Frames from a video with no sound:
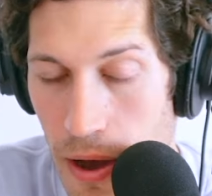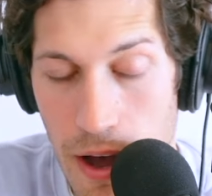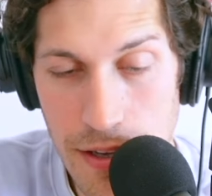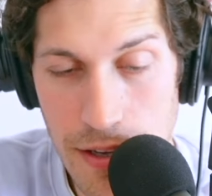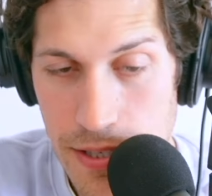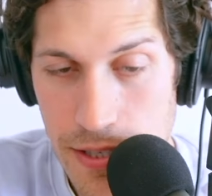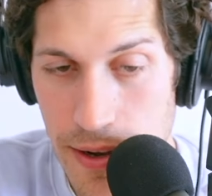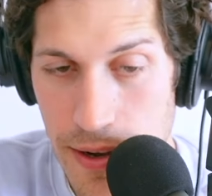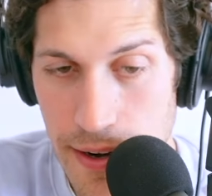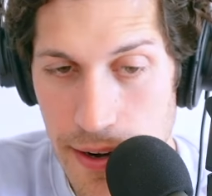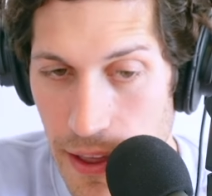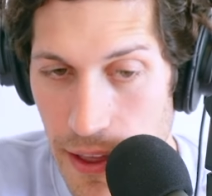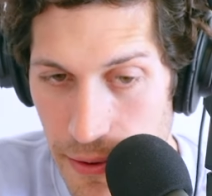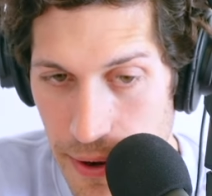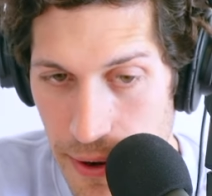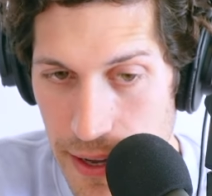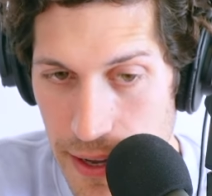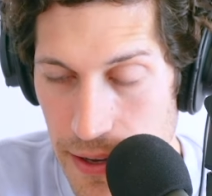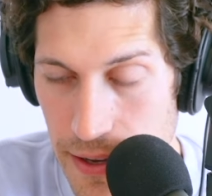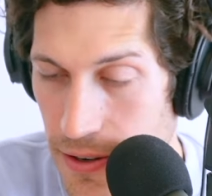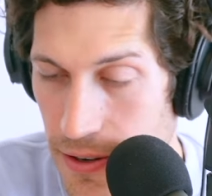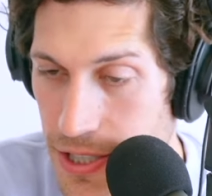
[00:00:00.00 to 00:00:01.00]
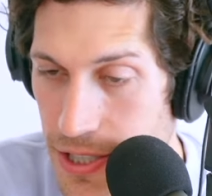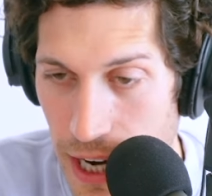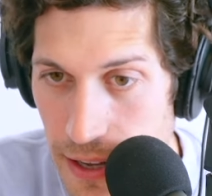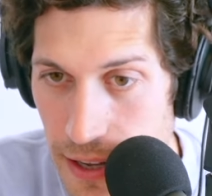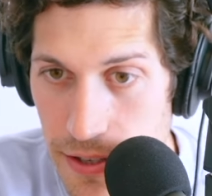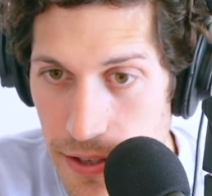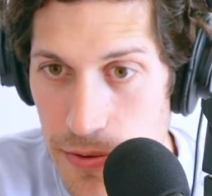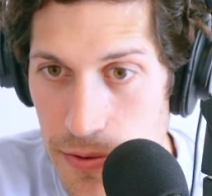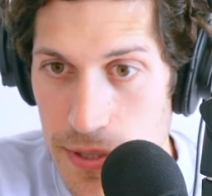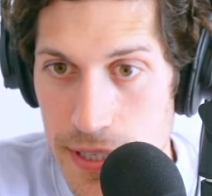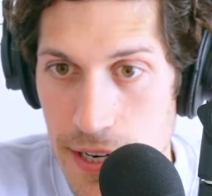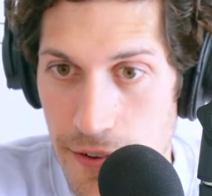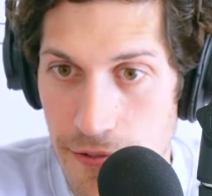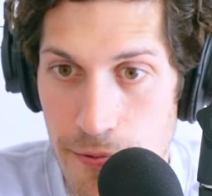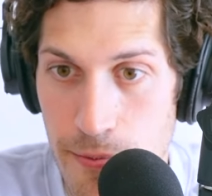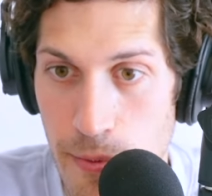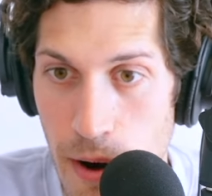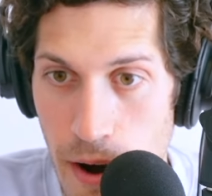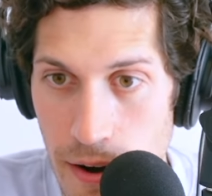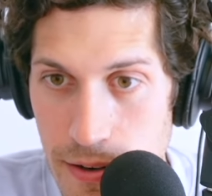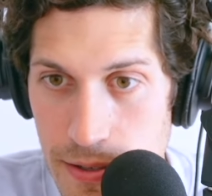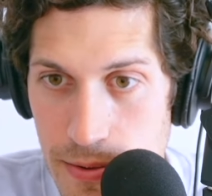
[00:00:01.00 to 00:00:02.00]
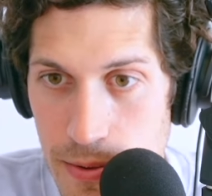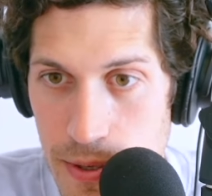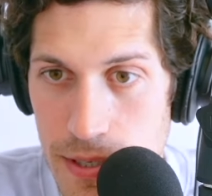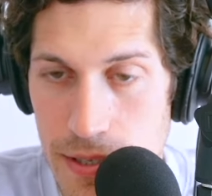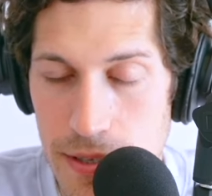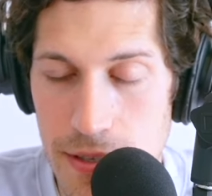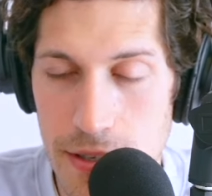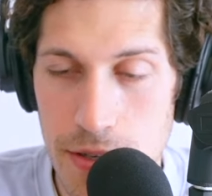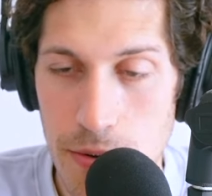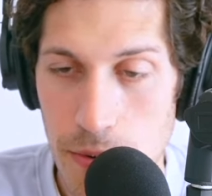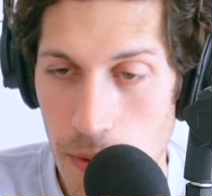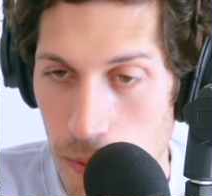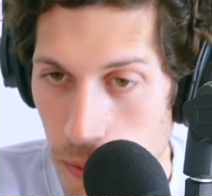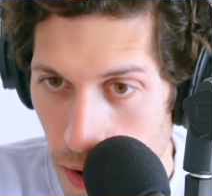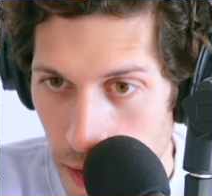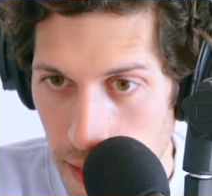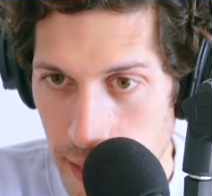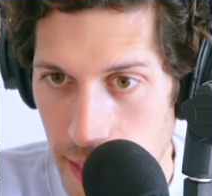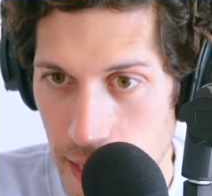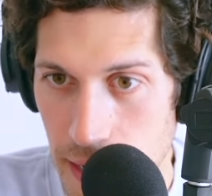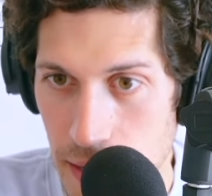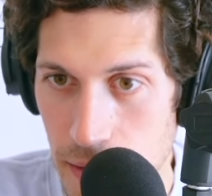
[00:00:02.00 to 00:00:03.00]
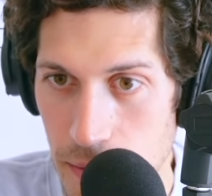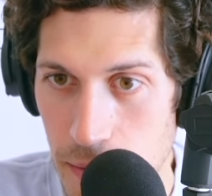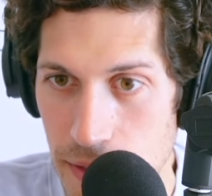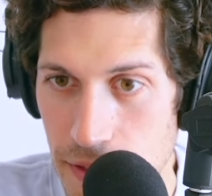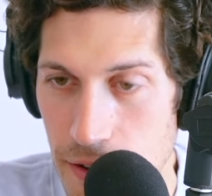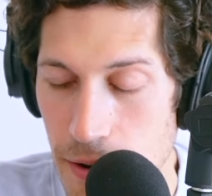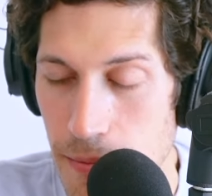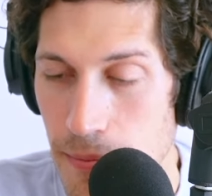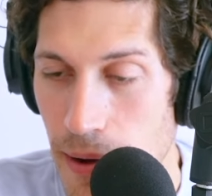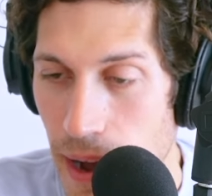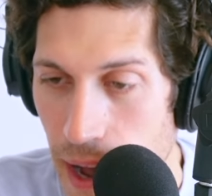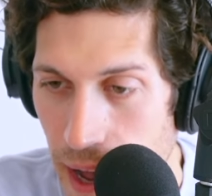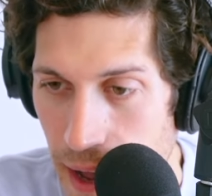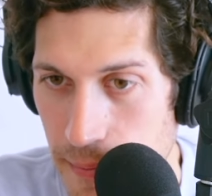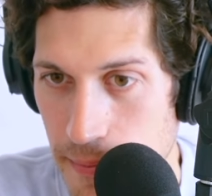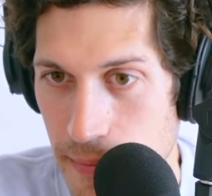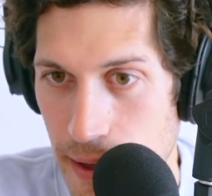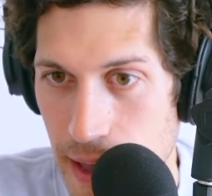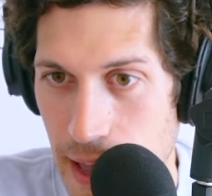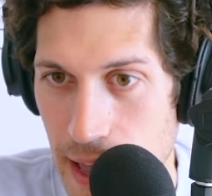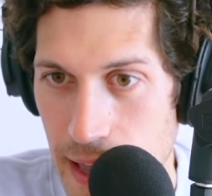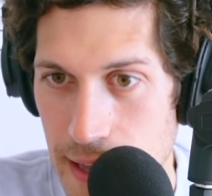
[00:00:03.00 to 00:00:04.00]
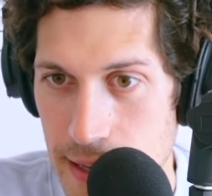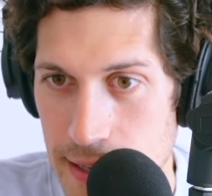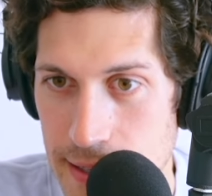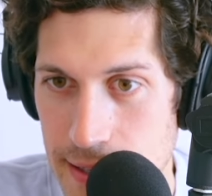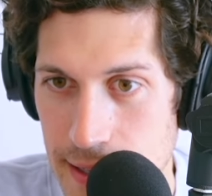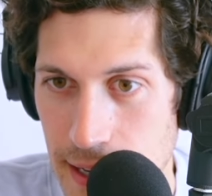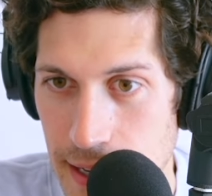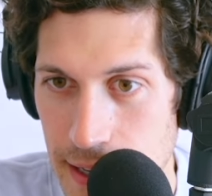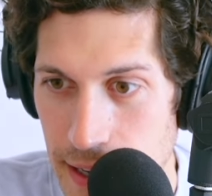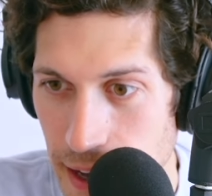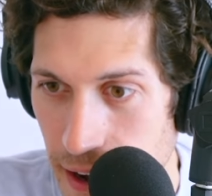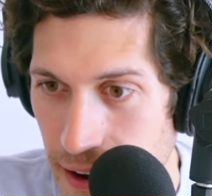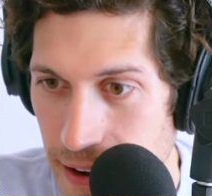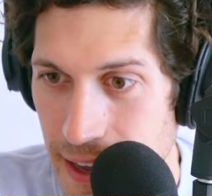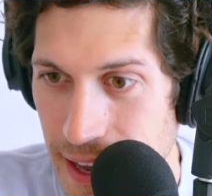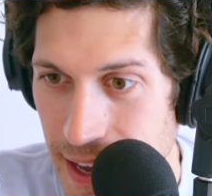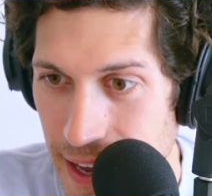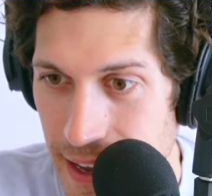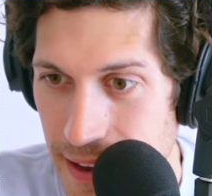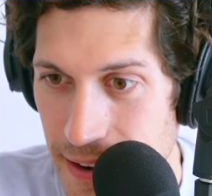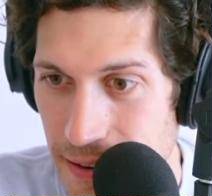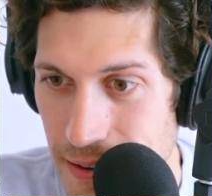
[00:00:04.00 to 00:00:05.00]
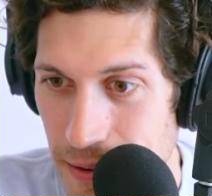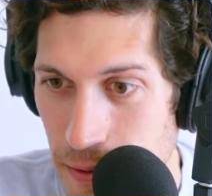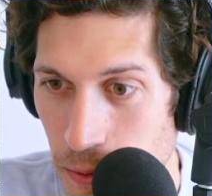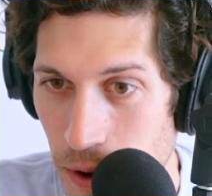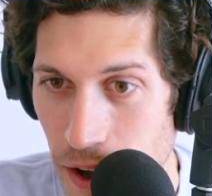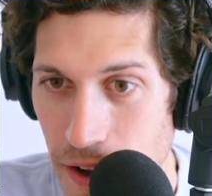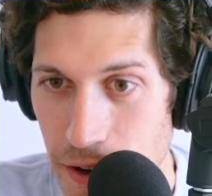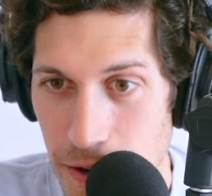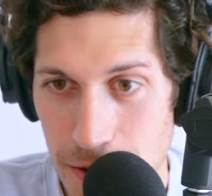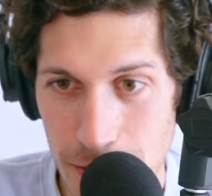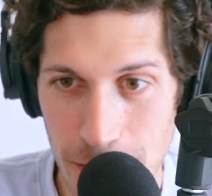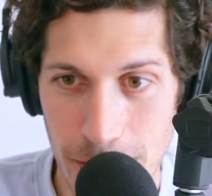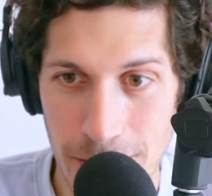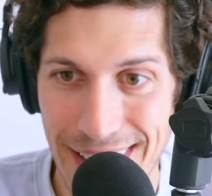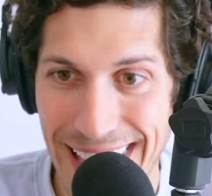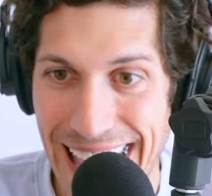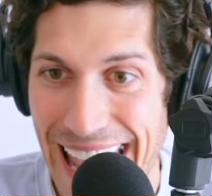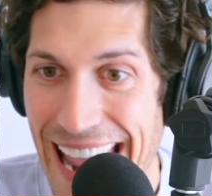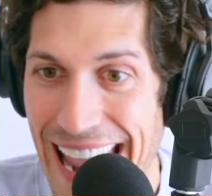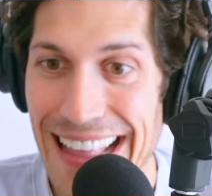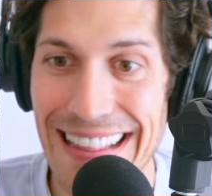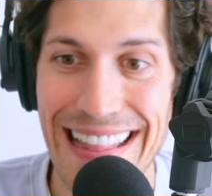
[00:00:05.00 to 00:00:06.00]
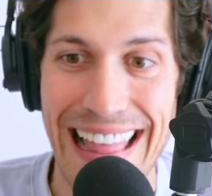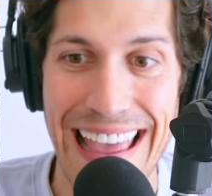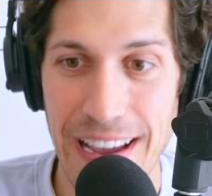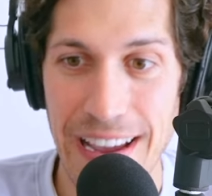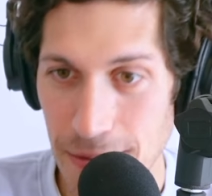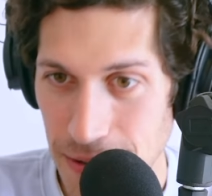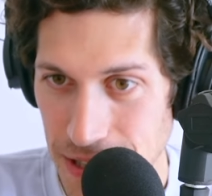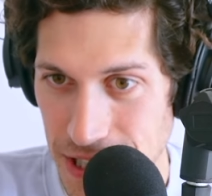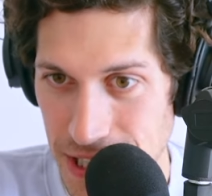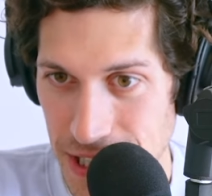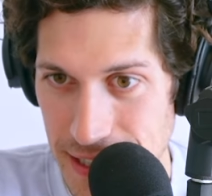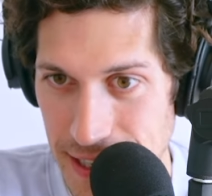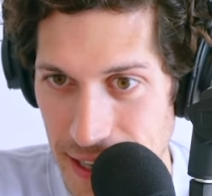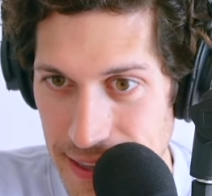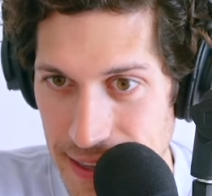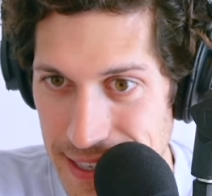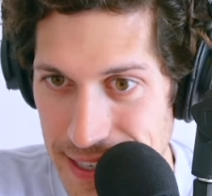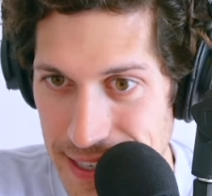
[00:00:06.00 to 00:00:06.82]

Also, another way your childhood was different from ours was you were working with your mom as a young kid while you're learning eight languages on the